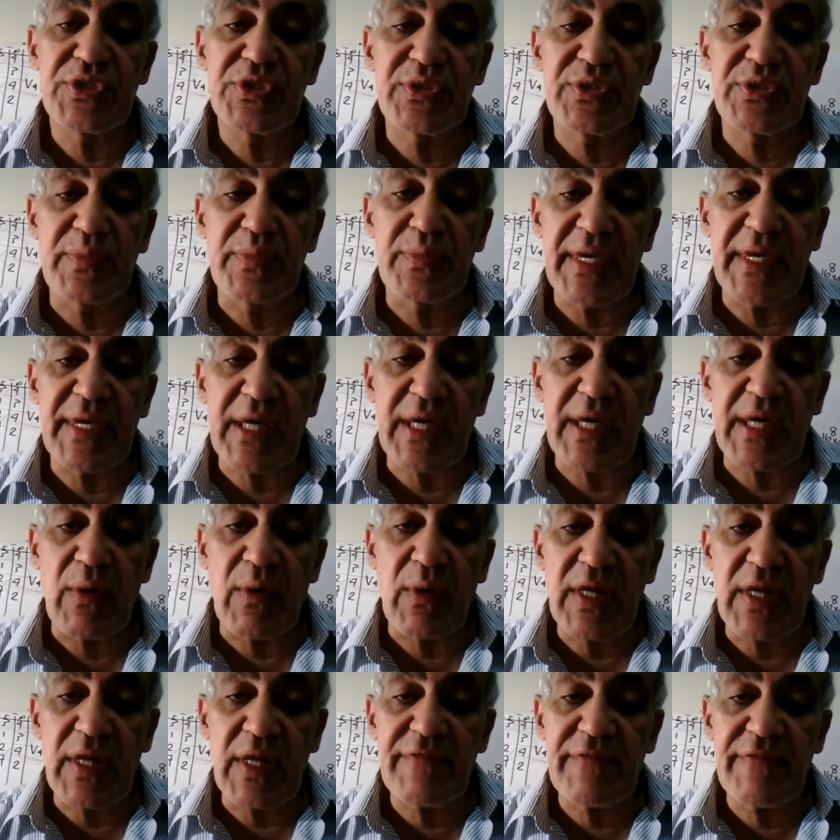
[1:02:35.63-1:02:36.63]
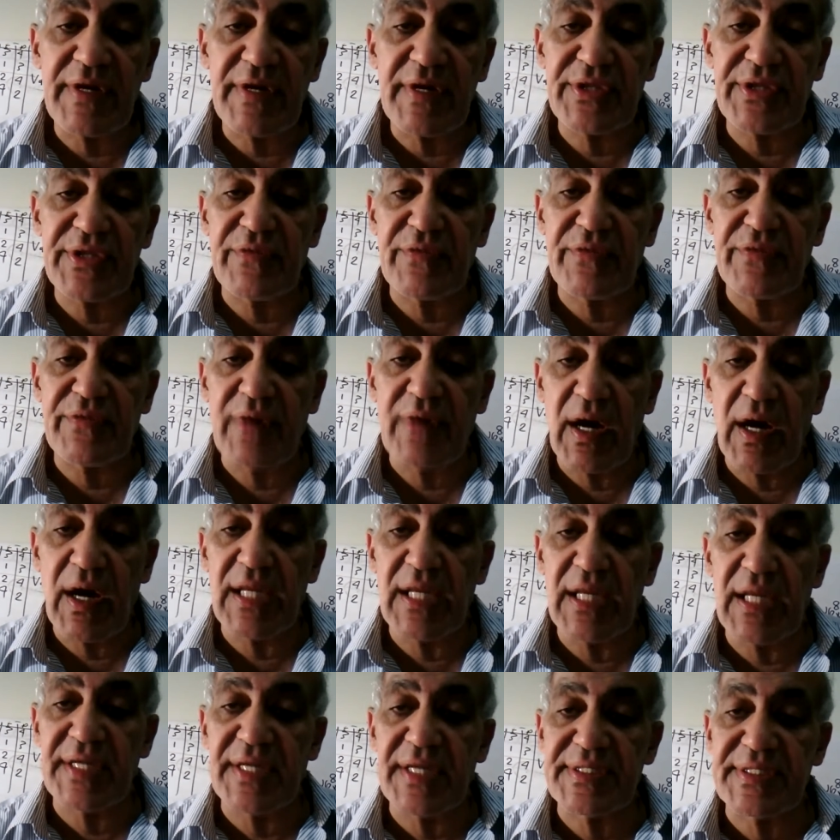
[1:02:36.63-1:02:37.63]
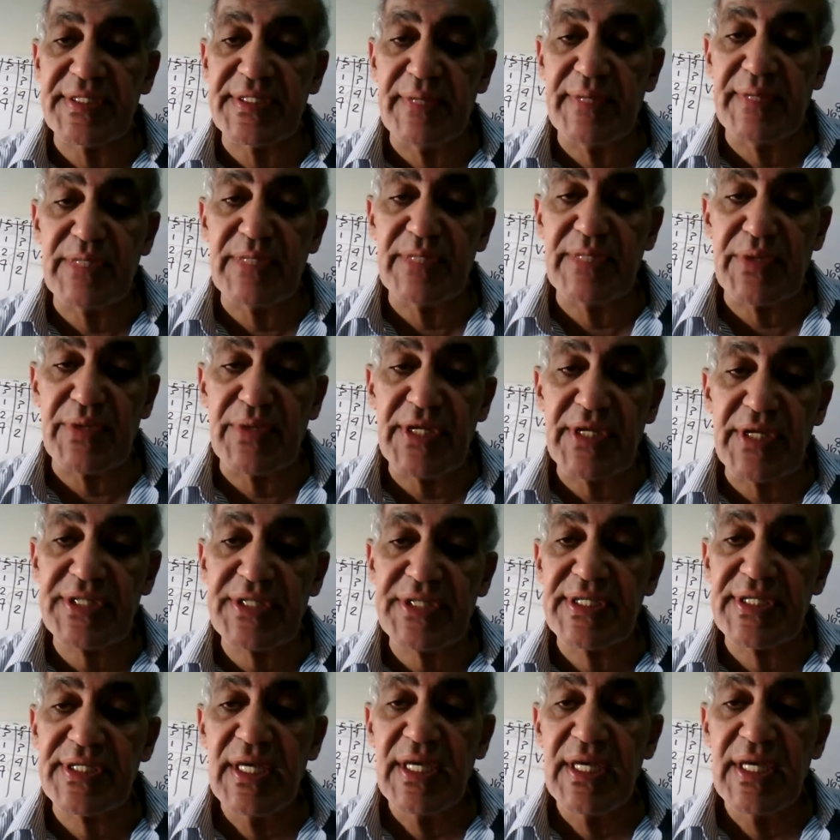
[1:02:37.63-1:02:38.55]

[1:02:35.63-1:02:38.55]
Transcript: to make a wide variety of highly customized products